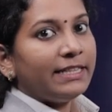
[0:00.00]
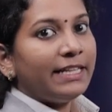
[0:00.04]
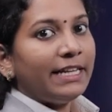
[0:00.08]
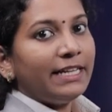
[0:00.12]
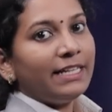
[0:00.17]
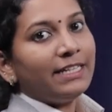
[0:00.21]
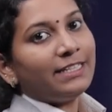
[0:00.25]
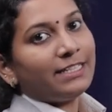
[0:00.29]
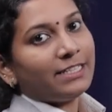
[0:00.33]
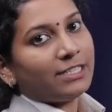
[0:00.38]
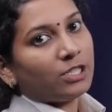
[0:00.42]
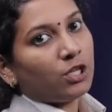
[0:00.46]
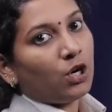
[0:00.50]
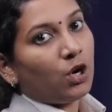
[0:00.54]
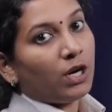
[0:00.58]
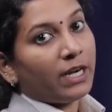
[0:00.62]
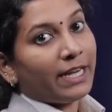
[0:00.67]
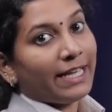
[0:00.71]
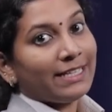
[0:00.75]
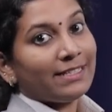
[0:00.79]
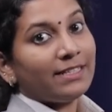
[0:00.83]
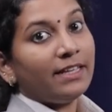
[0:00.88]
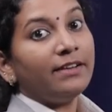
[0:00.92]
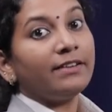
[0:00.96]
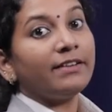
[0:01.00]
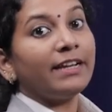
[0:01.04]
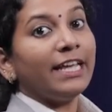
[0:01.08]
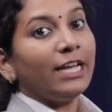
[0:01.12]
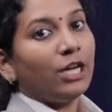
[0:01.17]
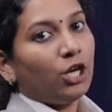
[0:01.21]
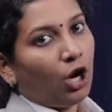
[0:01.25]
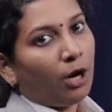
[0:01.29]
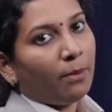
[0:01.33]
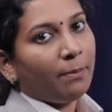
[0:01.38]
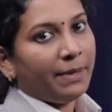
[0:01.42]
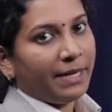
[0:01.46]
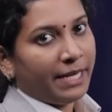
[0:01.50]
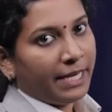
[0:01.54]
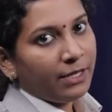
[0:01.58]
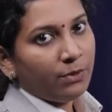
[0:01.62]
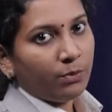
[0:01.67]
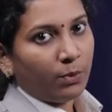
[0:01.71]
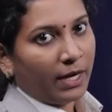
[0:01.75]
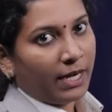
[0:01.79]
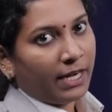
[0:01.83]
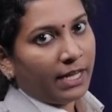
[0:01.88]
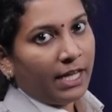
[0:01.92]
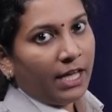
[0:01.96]
then it is called as a recombinant
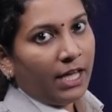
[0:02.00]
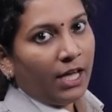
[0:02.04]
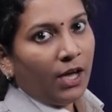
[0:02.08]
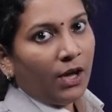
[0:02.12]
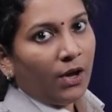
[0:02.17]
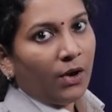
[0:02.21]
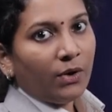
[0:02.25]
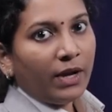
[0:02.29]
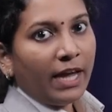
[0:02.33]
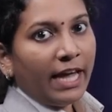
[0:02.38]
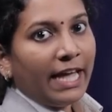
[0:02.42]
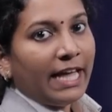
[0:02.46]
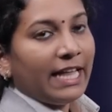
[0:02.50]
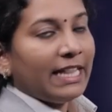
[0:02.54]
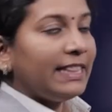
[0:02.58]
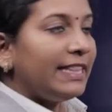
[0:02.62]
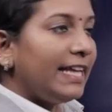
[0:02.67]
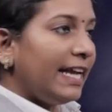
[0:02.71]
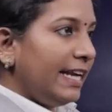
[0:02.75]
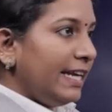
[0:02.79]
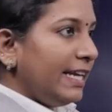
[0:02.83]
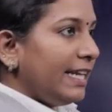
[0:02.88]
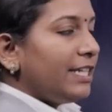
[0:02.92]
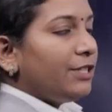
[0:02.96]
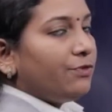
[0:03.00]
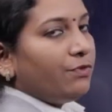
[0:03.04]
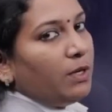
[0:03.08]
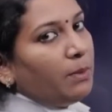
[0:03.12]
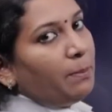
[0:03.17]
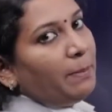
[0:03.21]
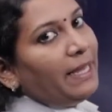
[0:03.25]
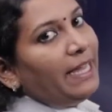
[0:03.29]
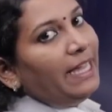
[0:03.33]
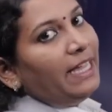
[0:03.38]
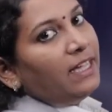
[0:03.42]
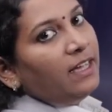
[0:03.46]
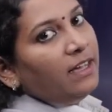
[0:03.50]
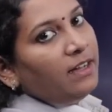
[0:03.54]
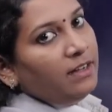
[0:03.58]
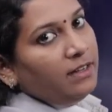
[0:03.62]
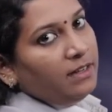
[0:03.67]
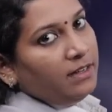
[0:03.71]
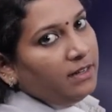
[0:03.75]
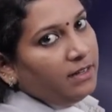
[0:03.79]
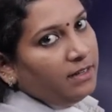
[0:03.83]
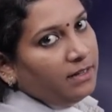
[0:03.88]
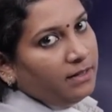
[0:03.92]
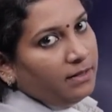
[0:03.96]
one. Okay, then it will be
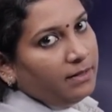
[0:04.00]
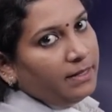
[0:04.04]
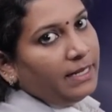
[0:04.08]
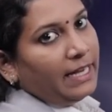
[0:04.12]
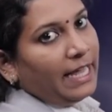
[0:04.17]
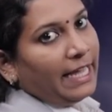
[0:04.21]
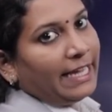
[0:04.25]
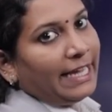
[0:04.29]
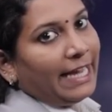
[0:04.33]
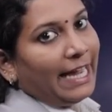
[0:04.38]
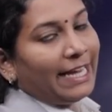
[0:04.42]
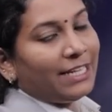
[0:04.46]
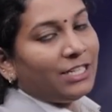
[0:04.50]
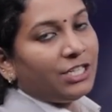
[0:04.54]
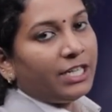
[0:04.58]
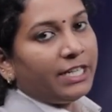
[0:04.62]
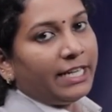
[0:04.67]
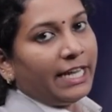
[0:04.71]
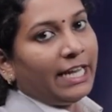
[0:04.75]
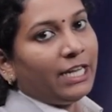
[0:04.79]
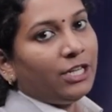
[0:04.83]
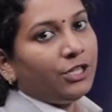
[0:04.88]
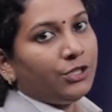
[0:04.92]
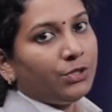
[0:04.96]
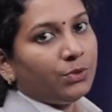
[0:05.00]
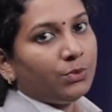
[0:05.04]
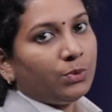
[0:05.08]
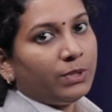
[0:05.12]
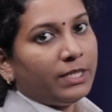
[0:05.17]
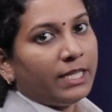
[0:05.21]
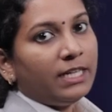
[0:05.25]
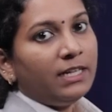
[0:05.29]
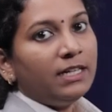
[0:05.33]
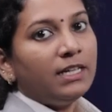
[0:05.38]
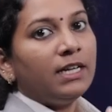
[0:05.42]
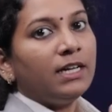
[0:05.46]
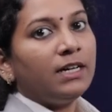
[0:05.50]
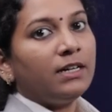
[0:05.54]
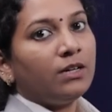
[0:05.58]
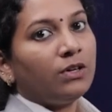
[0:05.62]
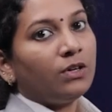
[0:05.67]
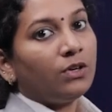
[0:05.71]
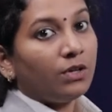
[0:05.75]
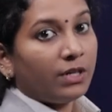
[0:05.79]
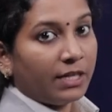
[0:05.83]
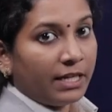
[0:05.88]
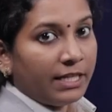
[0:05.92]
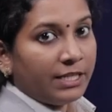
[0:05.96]
ligated into the,
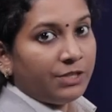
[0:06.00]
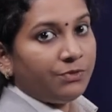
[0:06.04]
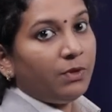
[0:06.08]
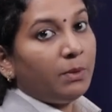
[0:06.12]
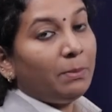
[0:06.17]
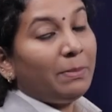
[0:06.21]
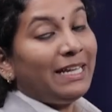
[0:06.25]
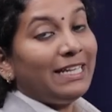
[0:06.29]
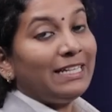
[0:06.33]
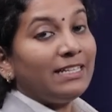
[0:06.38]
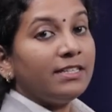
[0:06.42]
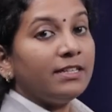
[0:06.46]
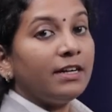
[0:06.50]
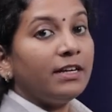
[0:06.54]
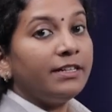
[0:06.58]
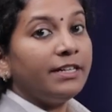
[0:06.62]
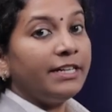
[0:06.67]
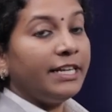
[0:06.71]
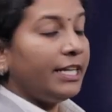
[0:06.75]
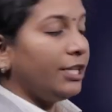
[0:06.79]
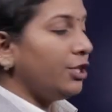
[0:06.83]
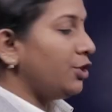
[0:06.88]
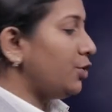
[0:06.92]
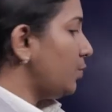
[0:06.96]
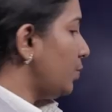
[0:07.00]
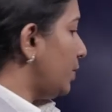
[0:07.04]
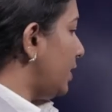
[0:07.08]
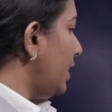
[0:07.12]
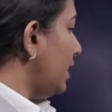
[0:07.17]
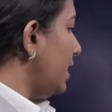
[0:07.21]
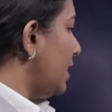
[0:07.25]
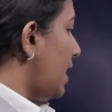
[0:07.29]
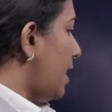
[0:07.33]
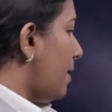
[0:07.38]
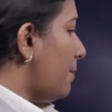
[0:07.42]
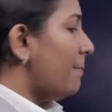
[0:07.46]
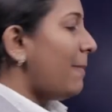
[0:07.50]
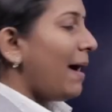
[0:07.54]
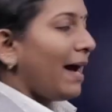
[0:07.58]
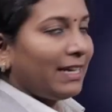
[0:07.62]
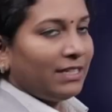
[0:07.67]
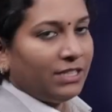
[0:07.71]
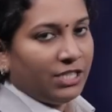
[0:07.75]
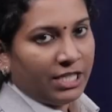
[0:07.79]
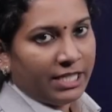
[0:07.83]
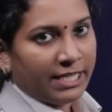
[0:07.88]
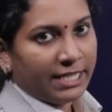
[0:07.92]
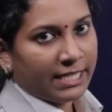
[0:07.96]
or it will be inserted into the
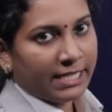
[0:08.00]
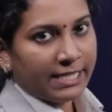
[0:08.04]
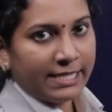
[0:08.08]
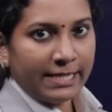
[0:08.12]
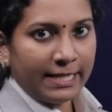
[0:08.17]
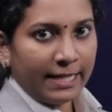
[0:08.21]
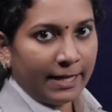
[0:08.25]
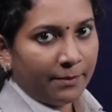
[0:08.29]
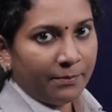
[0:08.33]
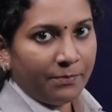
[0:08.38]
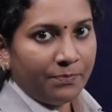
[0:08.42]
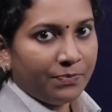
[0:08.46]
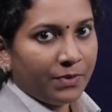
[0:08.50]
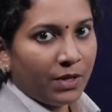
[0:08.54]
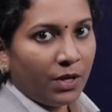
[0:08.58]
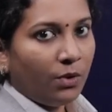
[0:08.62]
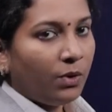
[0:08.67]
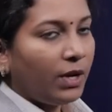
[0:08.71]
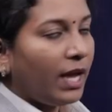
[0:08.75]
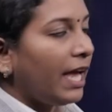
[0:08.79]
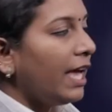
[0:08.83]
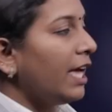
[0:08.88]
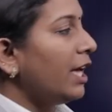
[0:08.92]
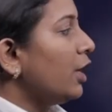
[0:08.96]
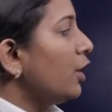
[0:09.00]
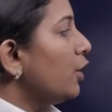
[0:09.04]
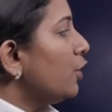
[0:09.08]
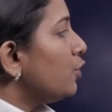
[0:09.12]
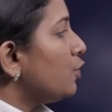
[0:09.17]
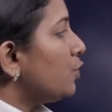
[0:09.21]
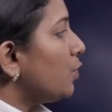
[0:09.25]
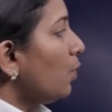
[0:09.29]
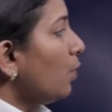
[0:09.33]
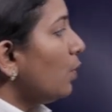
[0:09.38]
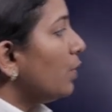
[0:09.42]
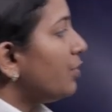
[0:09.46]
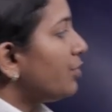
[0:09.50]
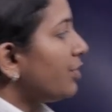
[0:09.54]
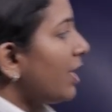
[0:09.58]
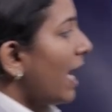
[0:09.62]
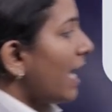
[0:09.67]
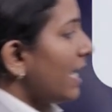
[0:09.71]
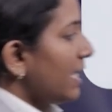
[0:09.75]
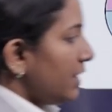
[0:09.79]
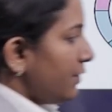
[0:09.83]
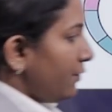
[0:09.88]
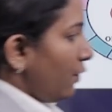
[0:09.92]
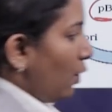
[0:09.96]
bacterial cell. Okay, so
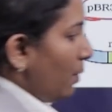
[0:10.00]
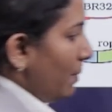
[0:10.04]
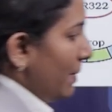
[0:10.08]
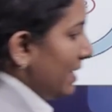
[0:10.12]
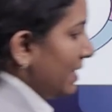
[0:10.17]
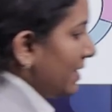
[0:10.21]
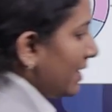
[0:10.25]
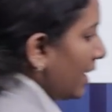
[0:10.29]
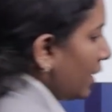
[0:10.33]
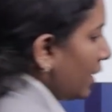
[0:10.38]
transformants